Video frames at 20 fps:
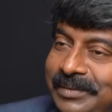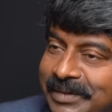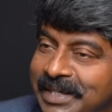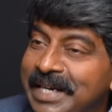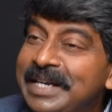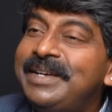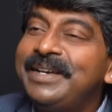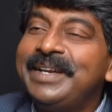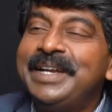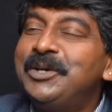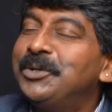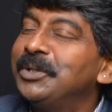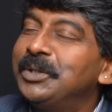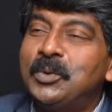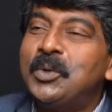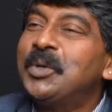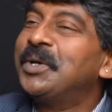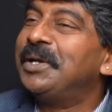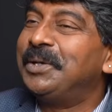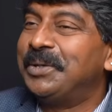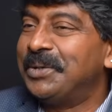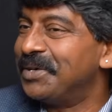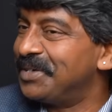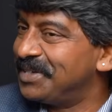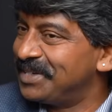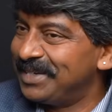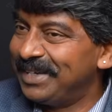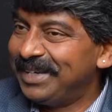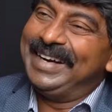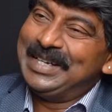entry into the vocal
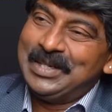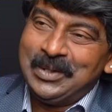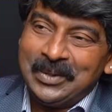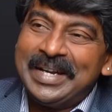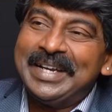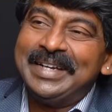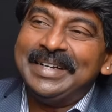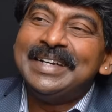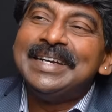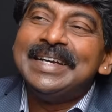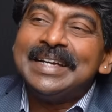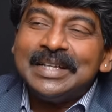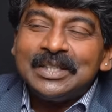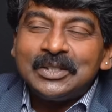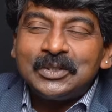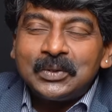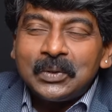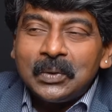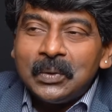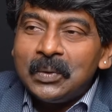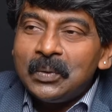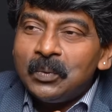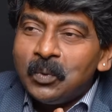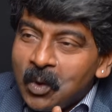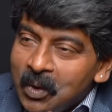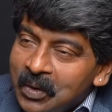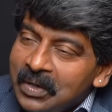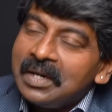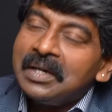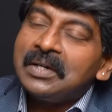cords. Okay. So
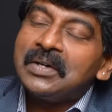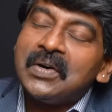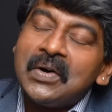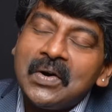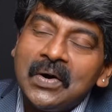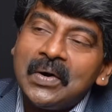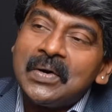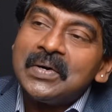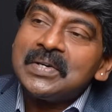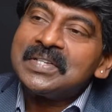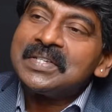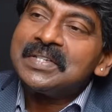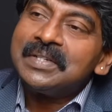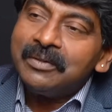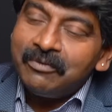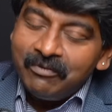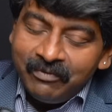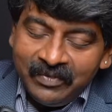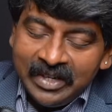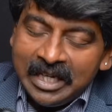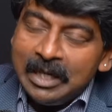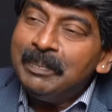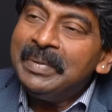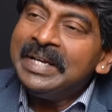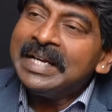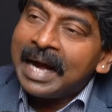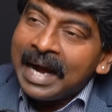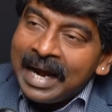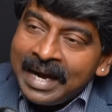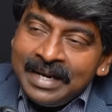vocal cords will
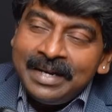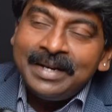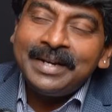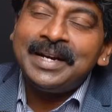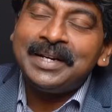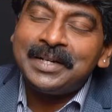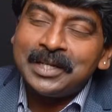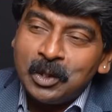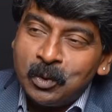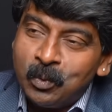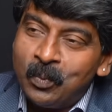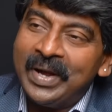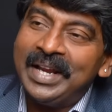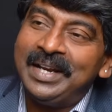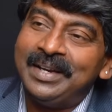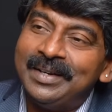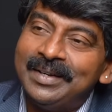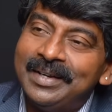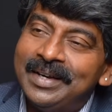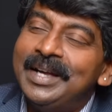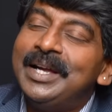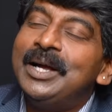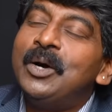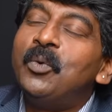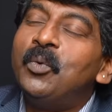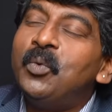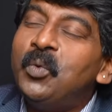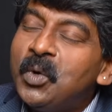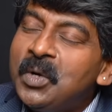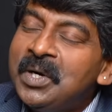be hydrated well
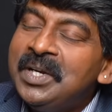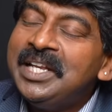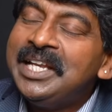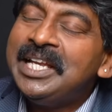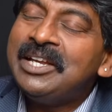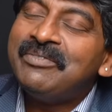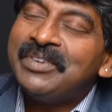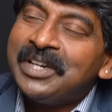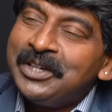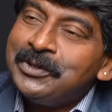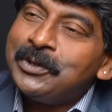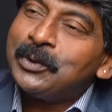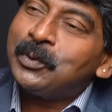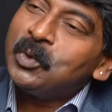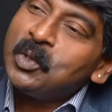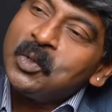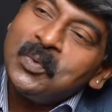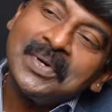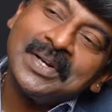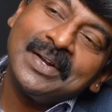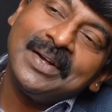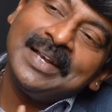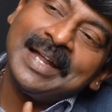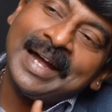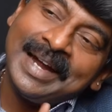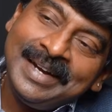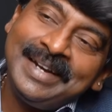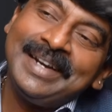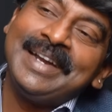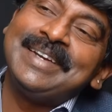only when your overall
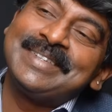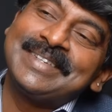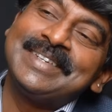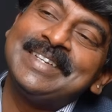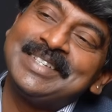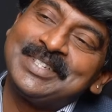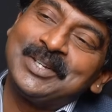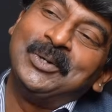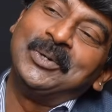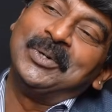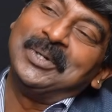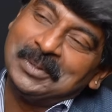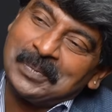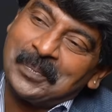hydration is good.